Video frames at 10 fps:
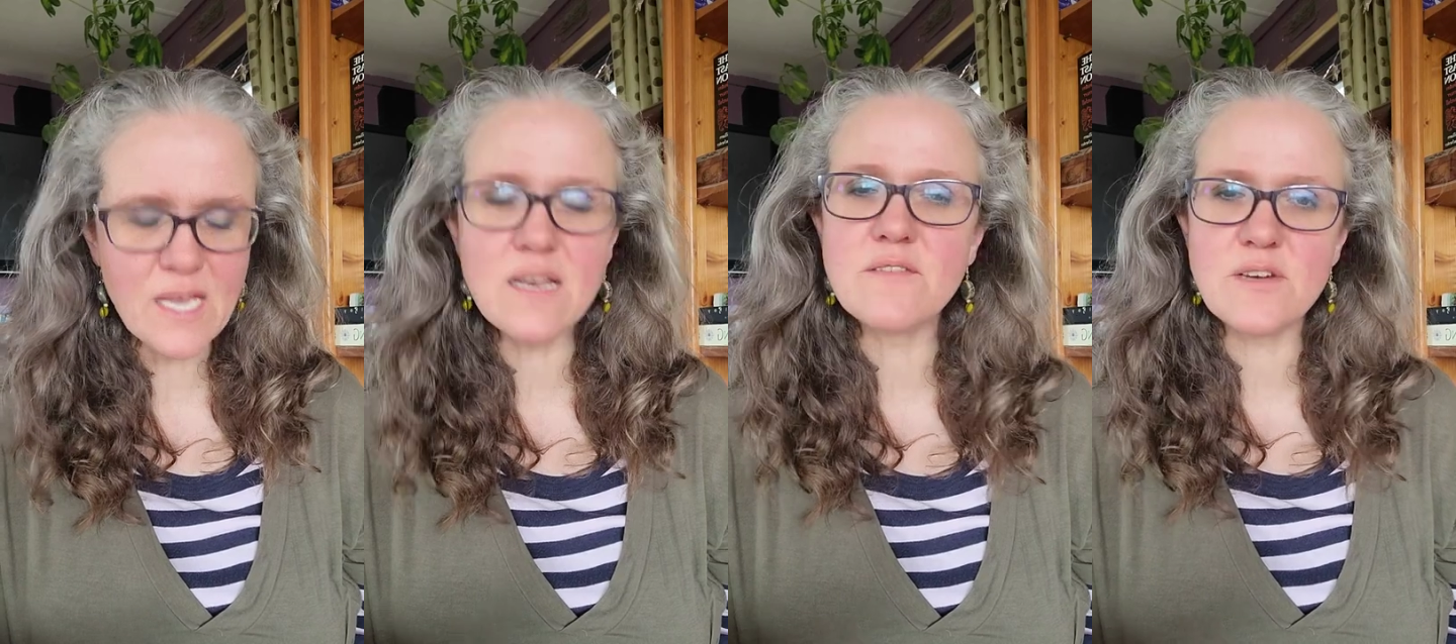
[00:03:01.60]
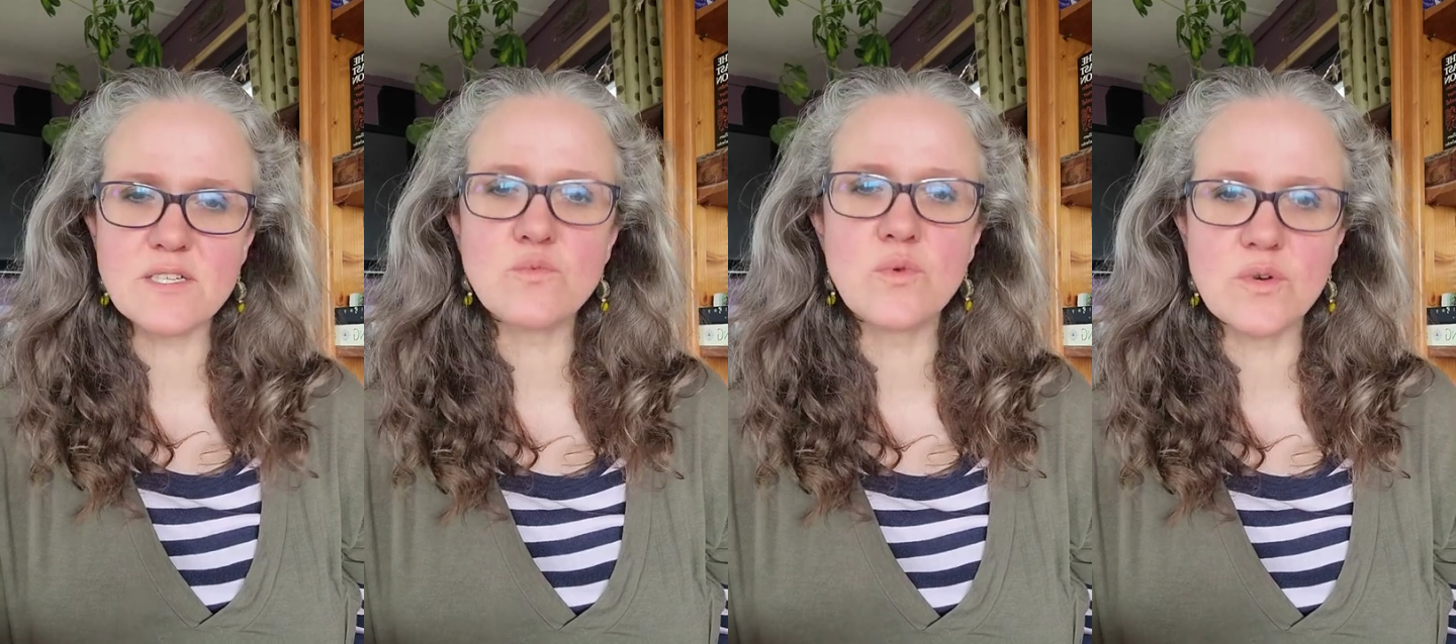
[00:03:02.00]
And I
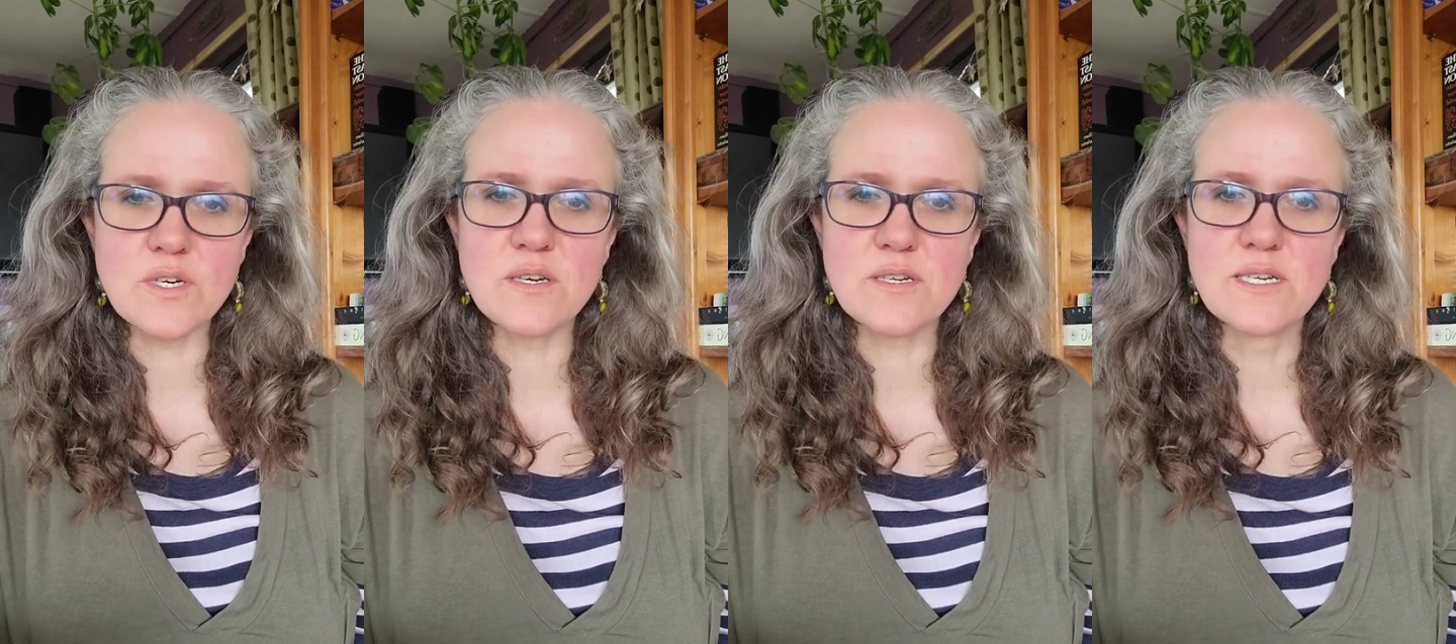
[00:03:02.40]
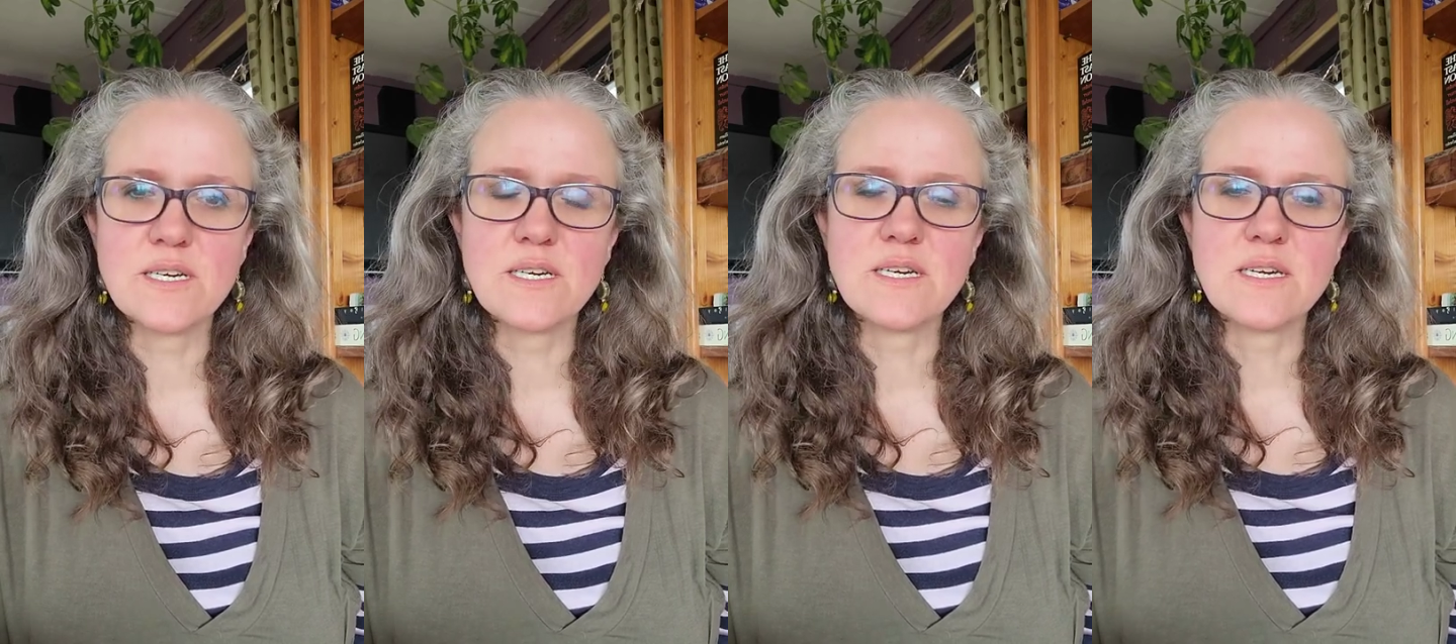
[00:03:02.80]
find water
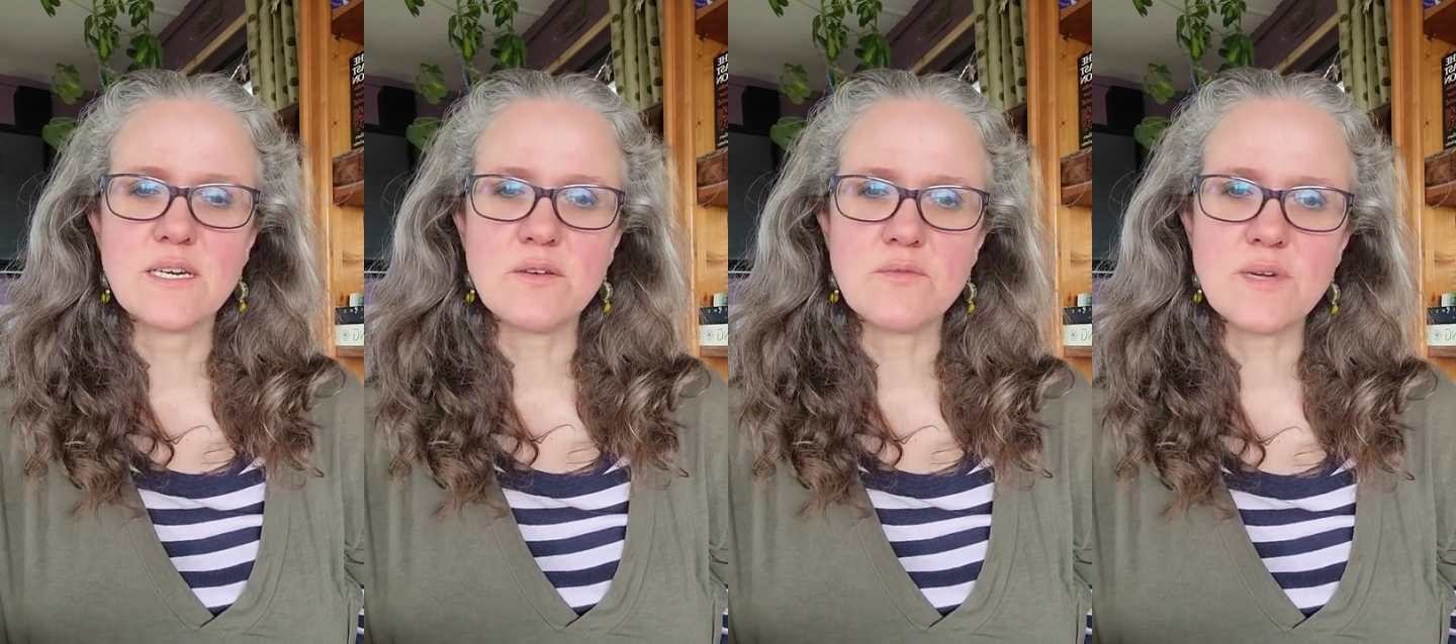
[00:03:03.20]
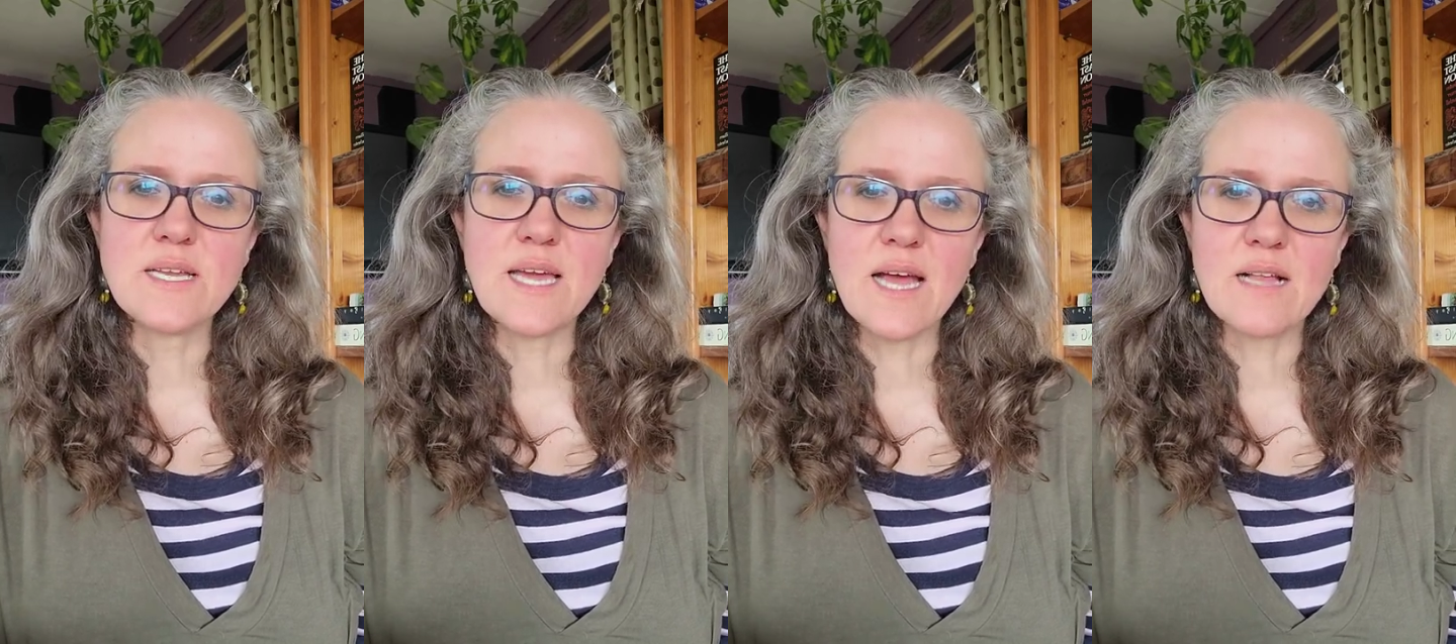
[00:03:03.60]

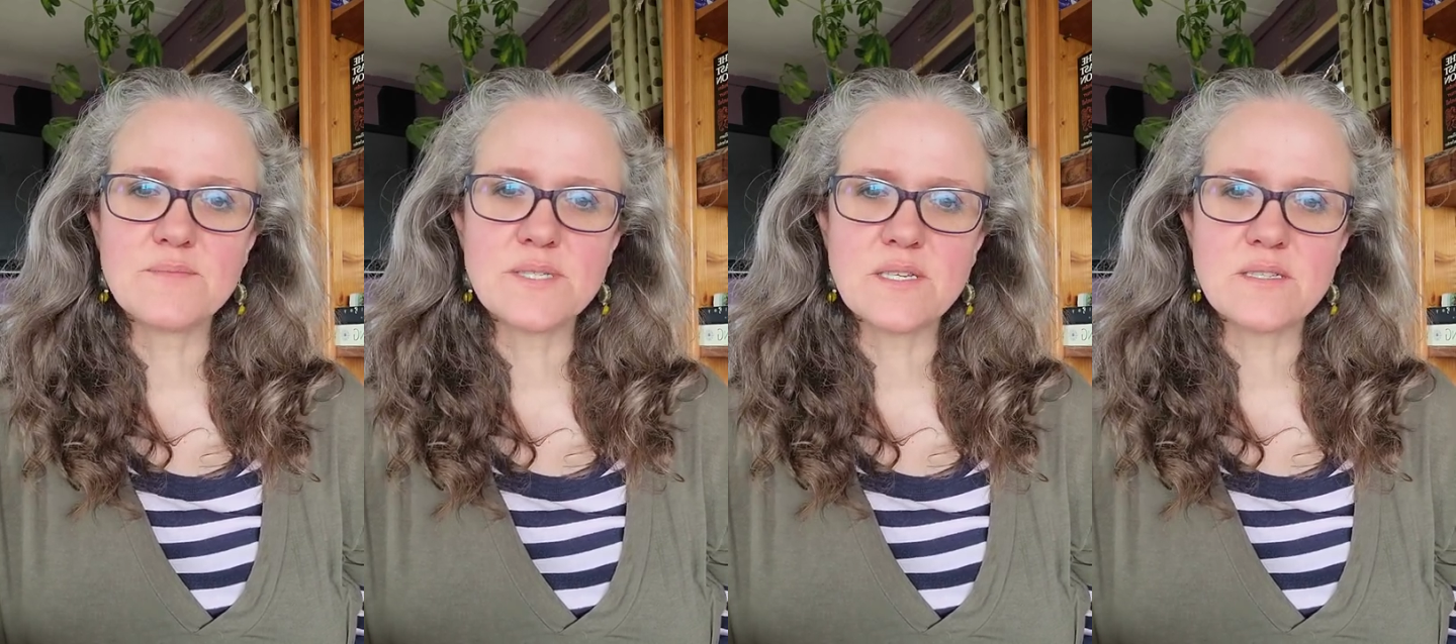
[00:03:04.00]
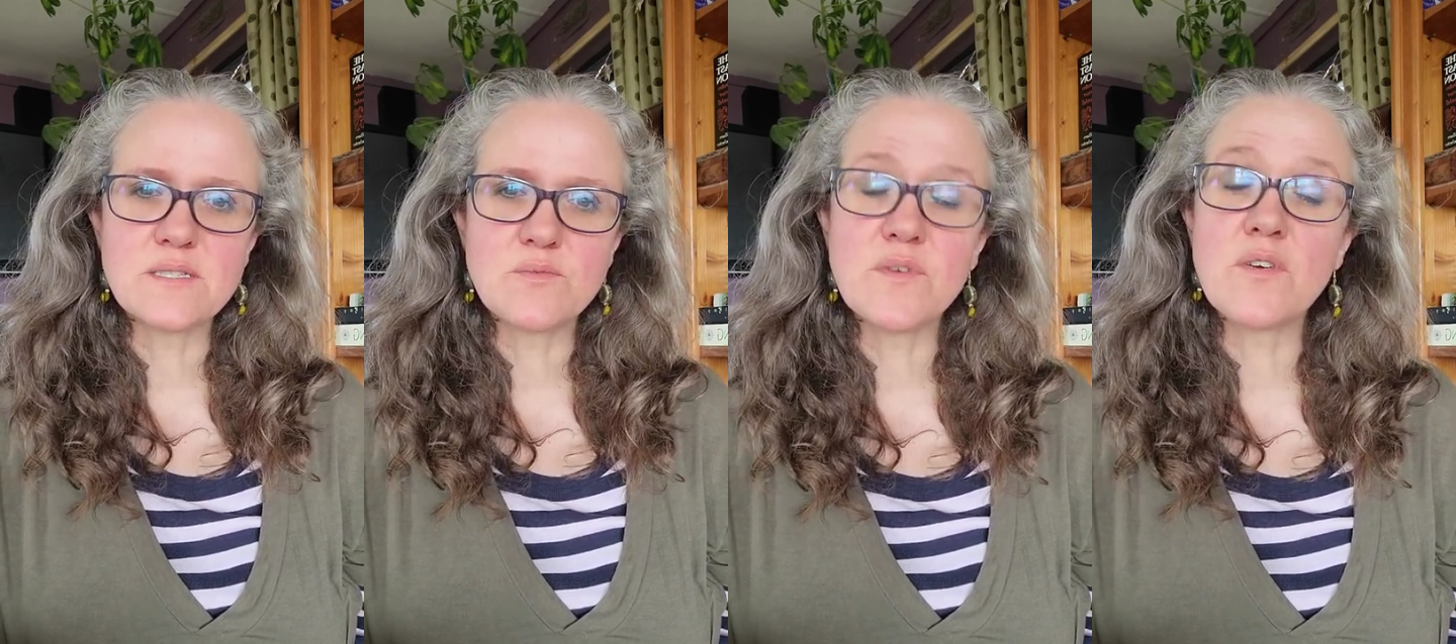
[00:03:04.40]
really helps
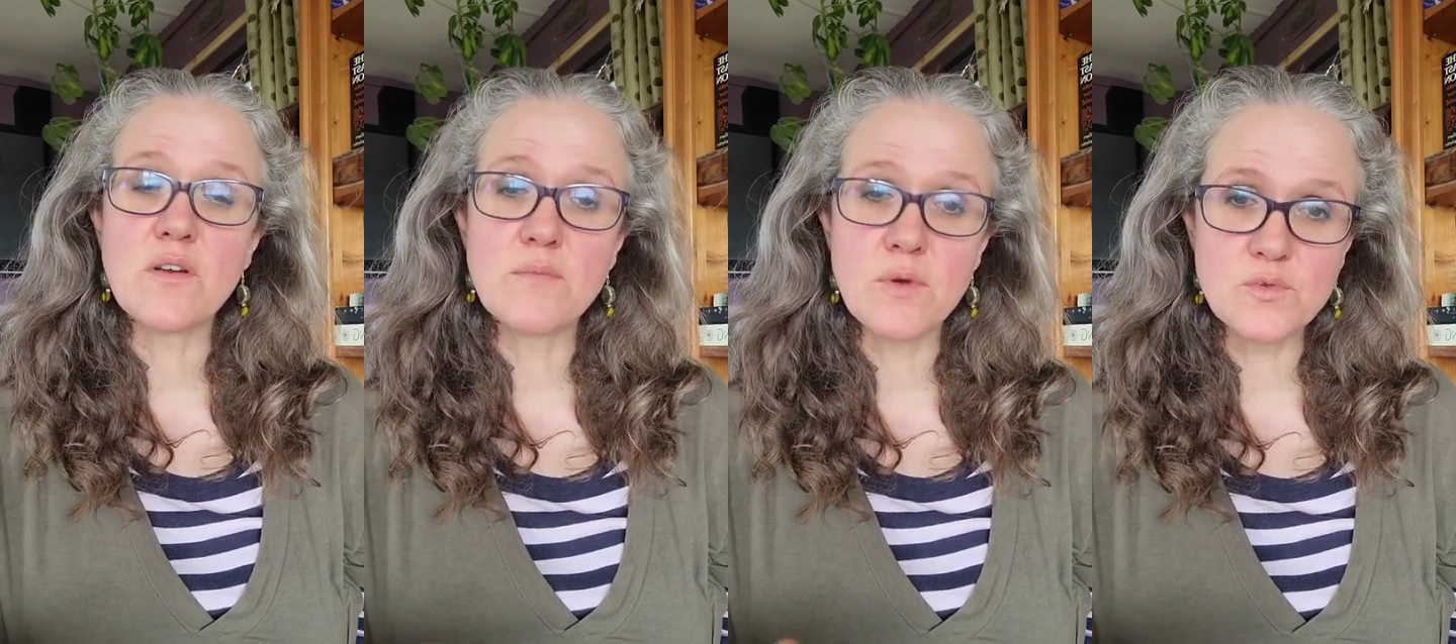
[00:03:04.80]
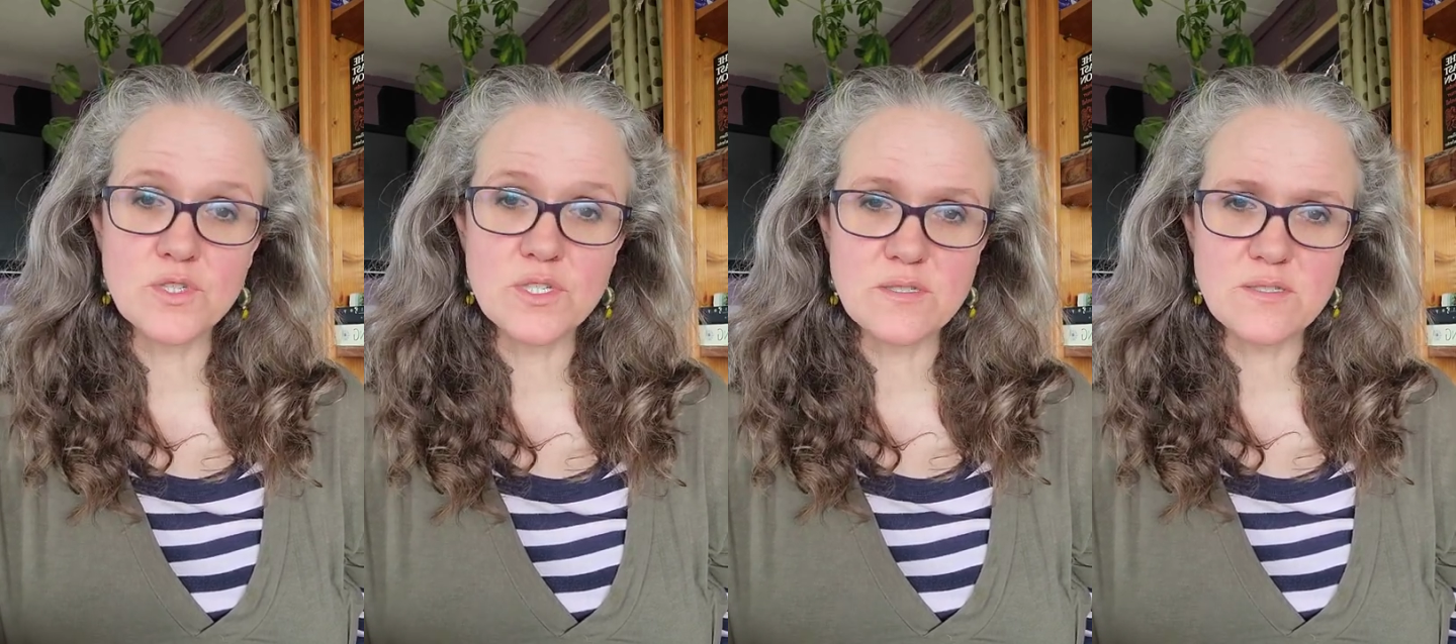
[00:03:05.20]
us with our
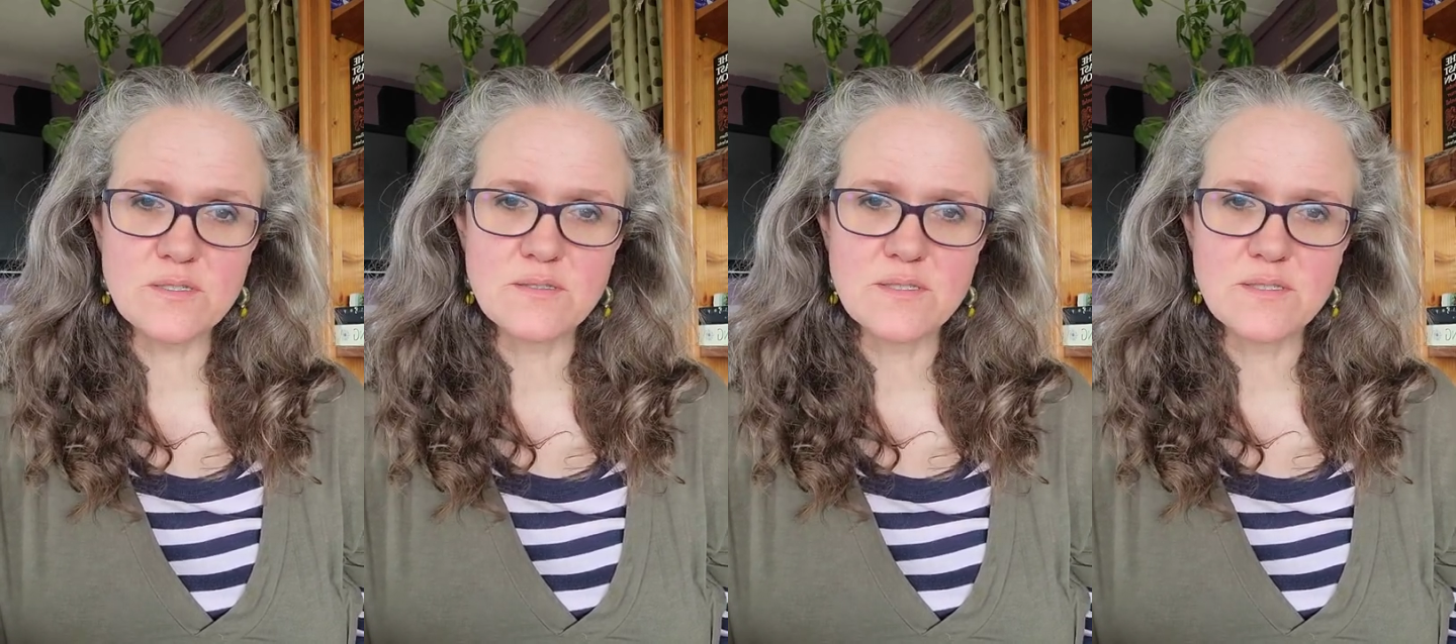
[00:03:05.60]
emotions,